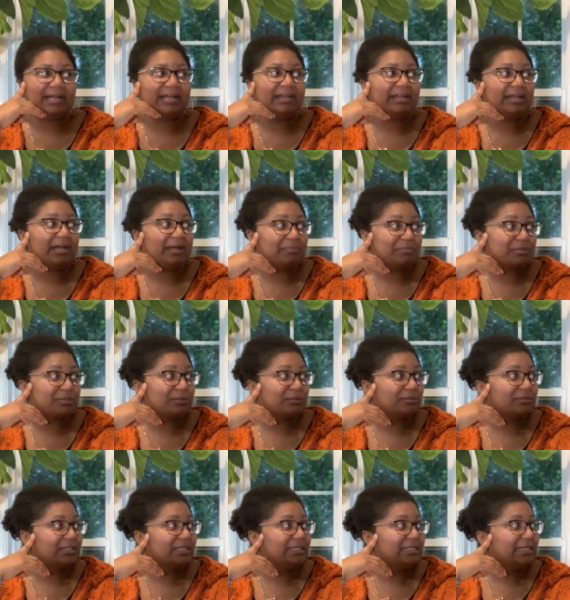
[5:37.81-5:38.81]
I
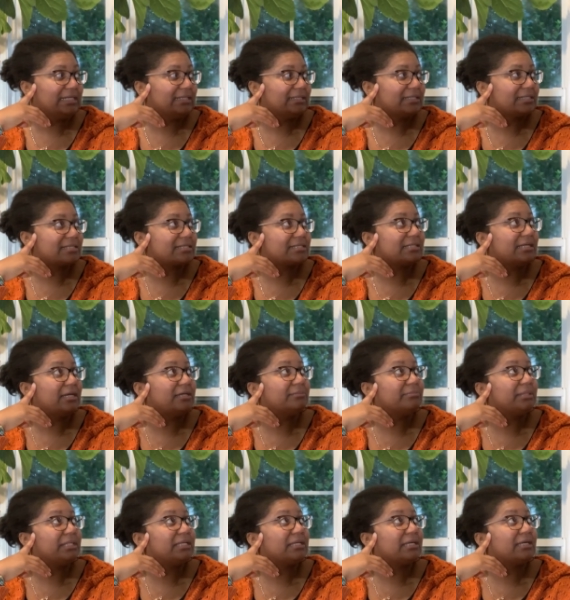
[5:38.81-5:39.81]
absolutely need the
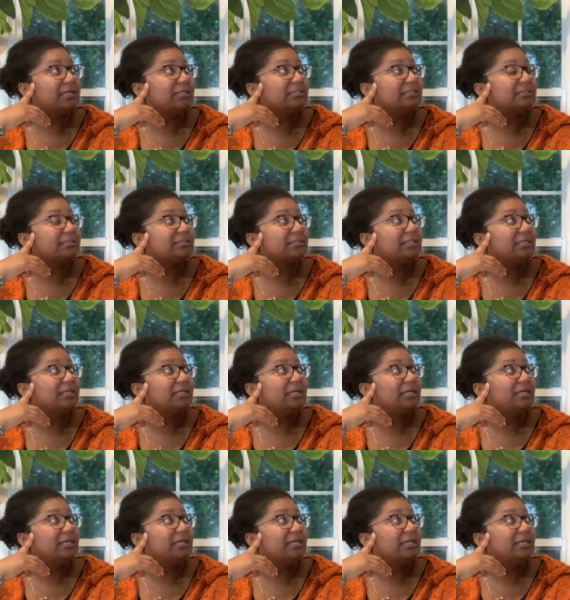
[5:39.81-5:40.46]
sun because